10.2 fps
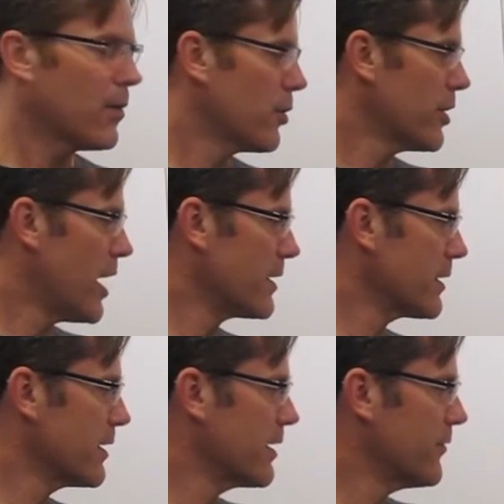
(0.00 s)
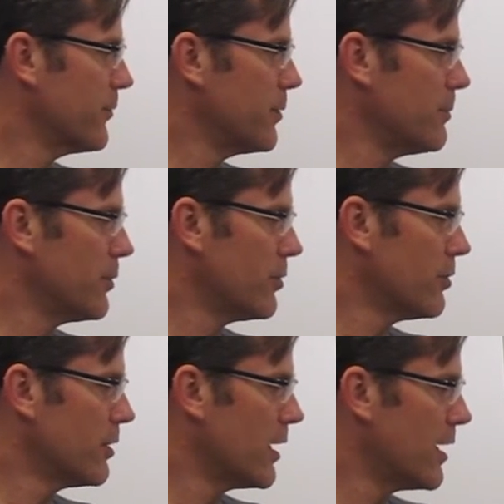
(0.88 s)
We're not going to give
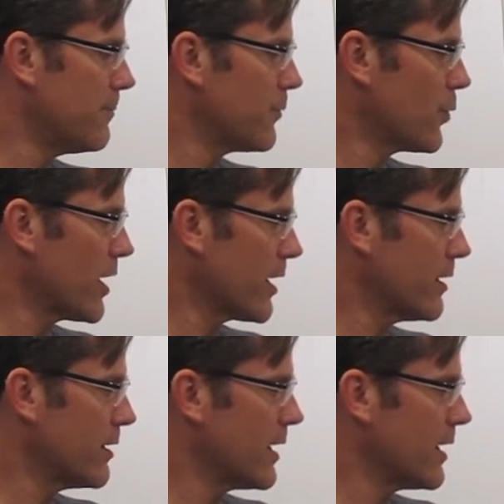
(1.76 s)
people, we're not going